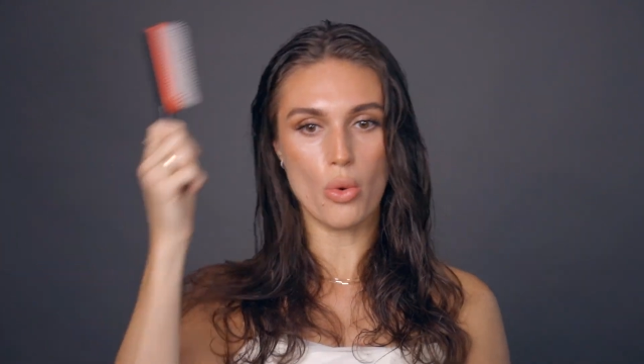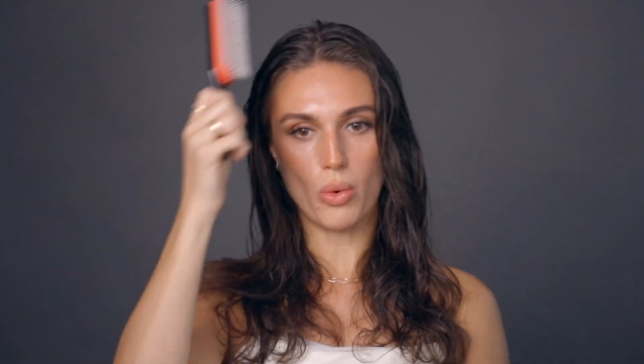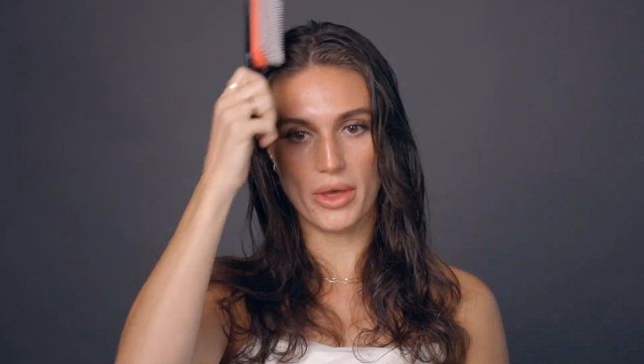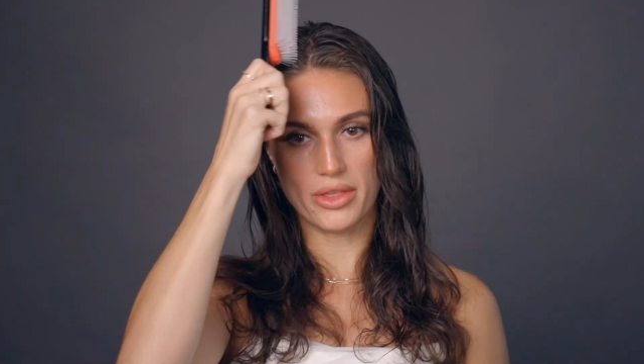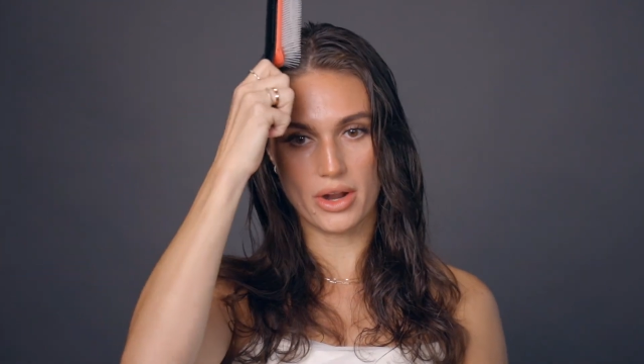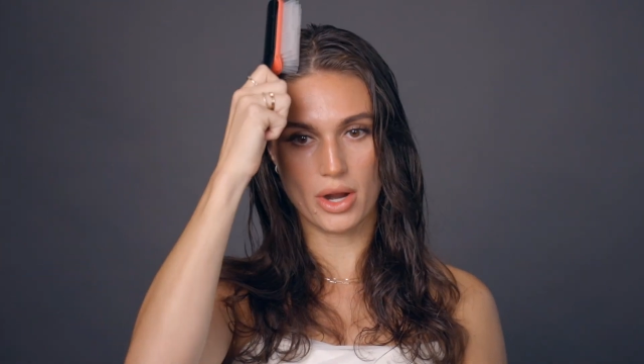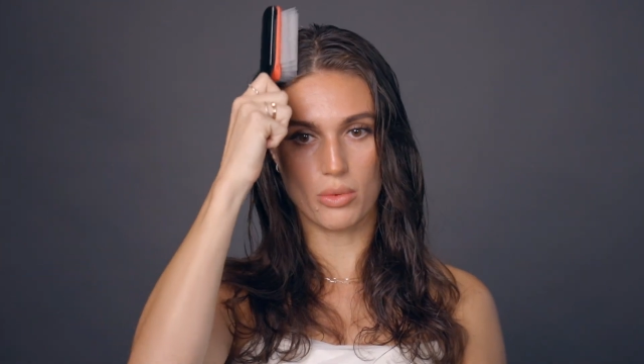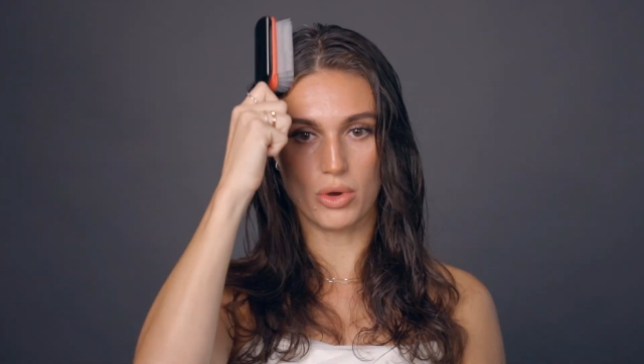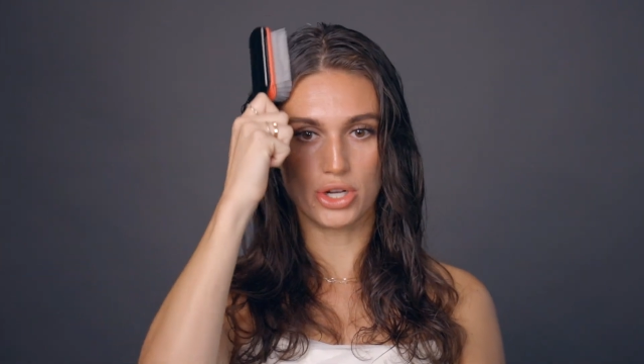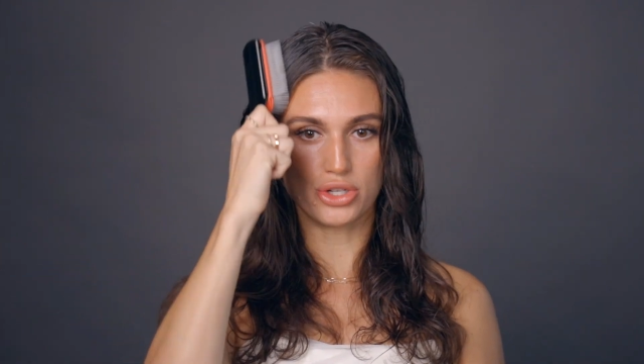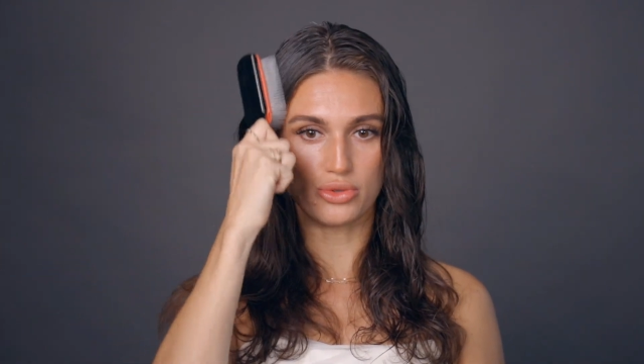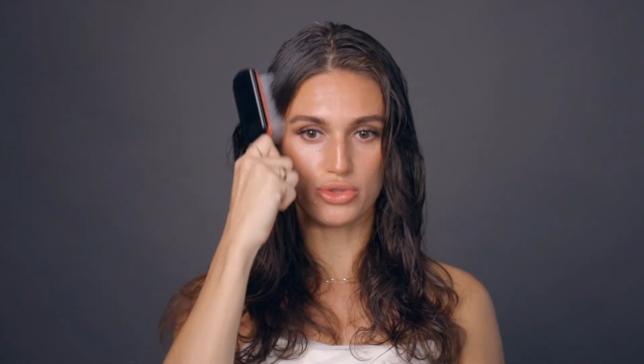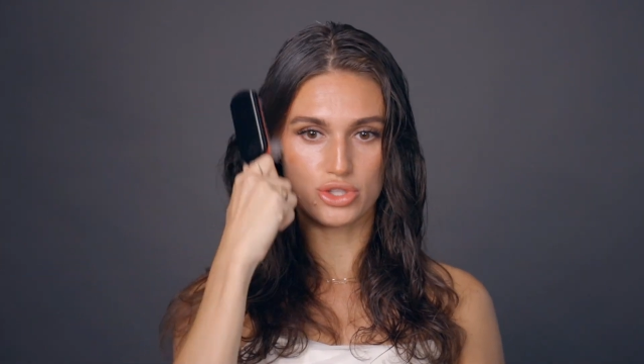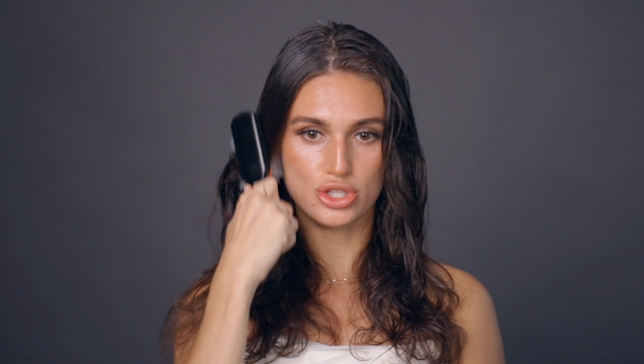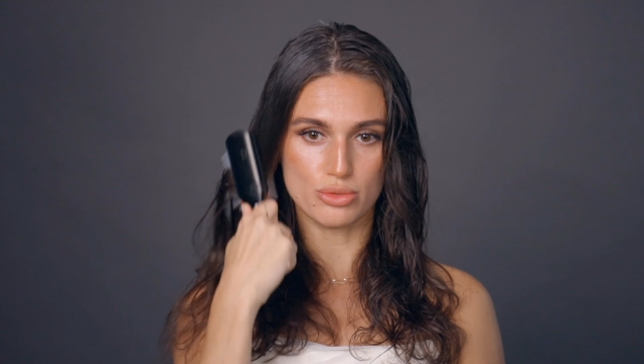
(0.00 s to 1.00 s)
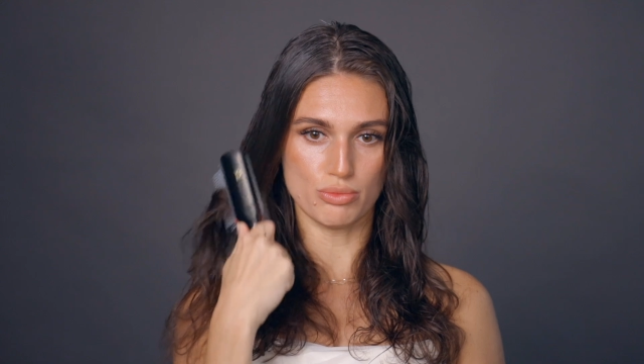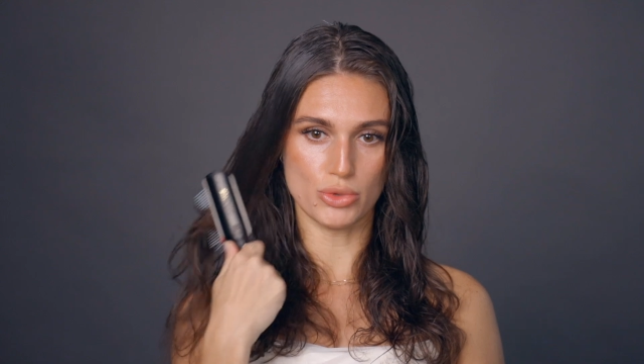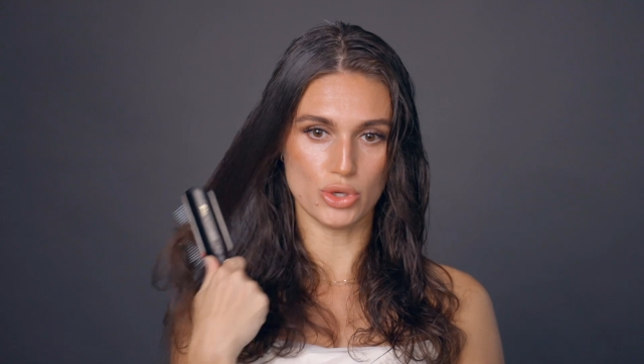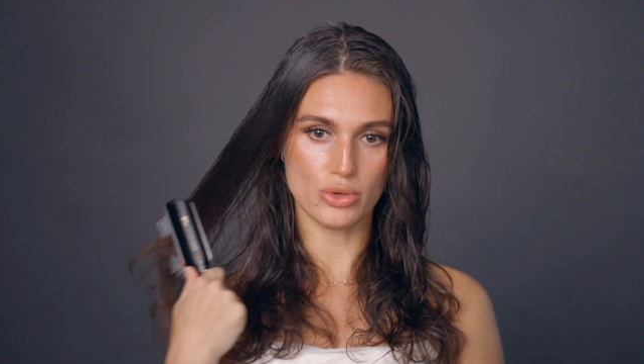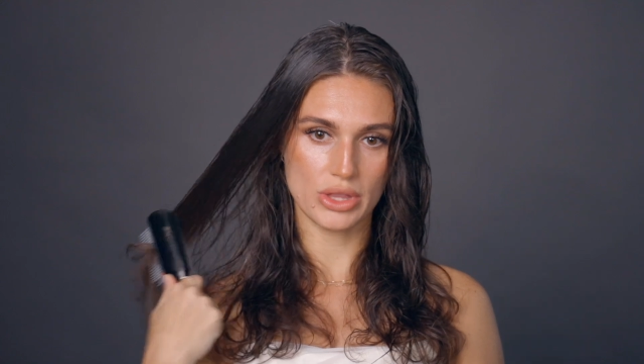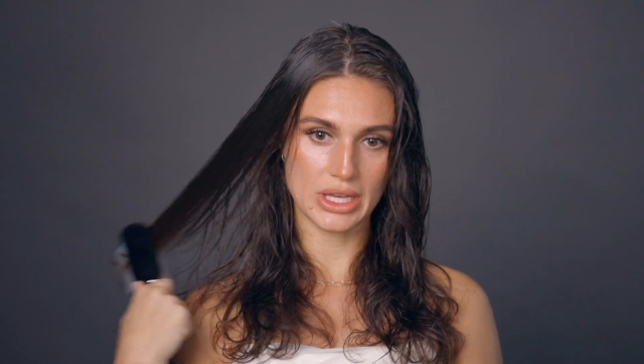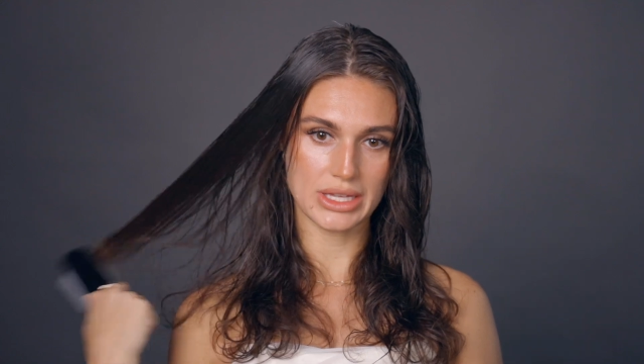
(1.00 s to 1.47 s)
whether I want to
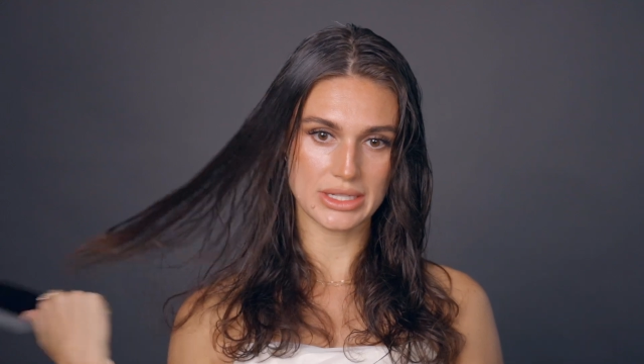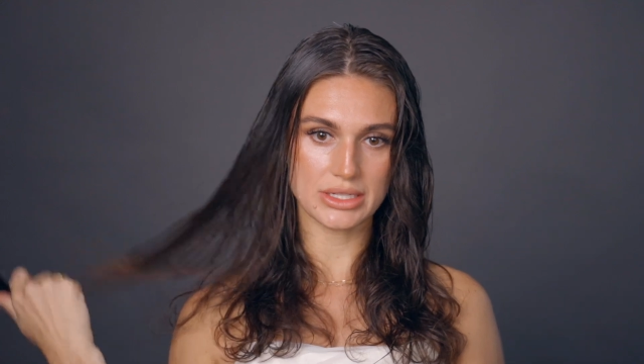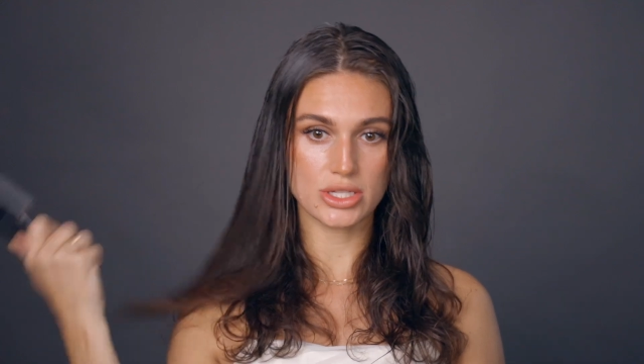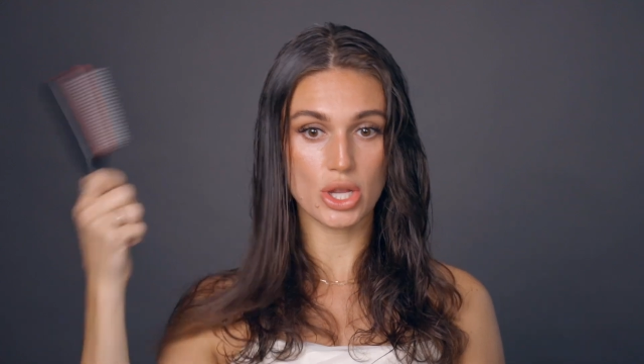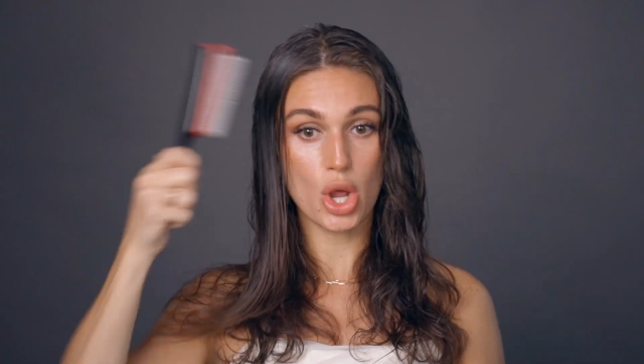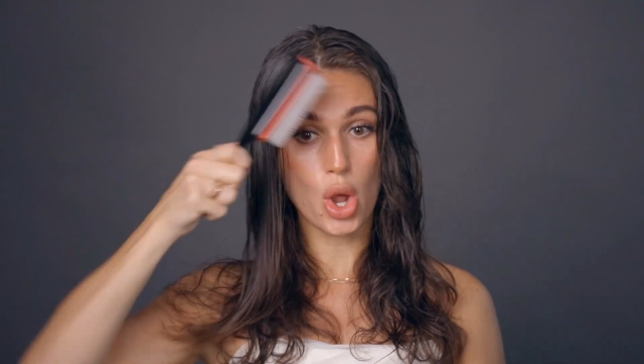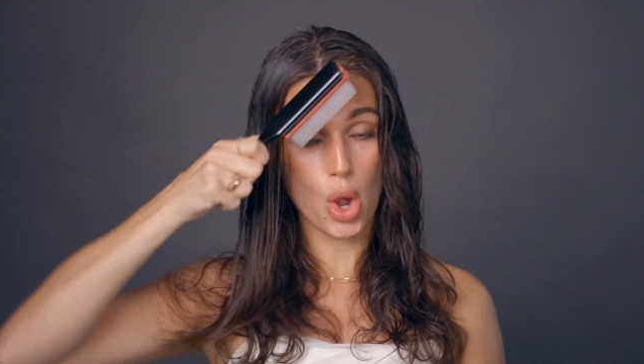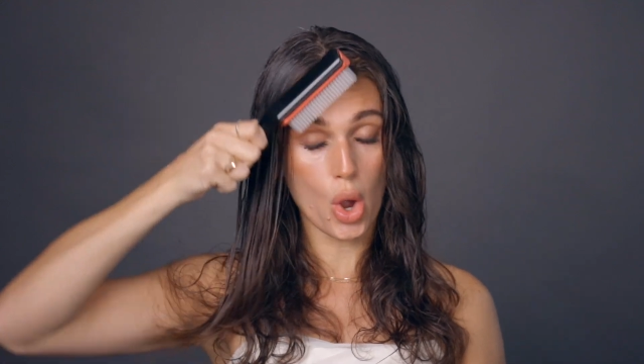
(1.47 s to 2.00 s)
smooth it